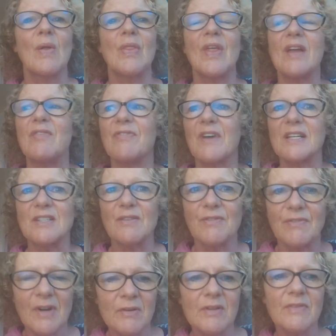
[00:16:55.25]
they find it
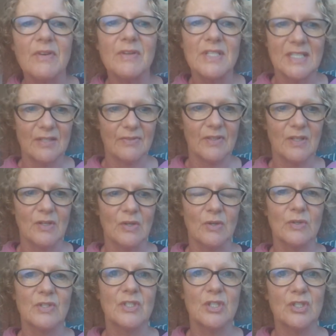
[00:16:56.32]
very, very
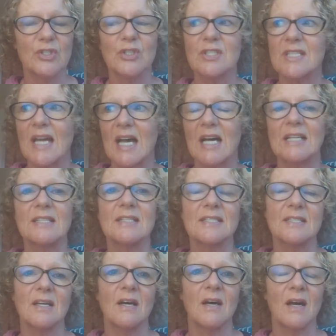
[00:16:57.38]
difficult to just
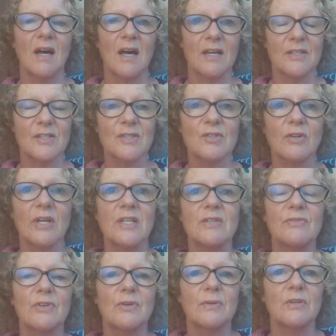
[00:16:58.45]
answer a
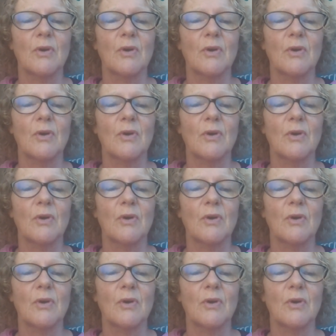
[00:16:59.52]
straightforward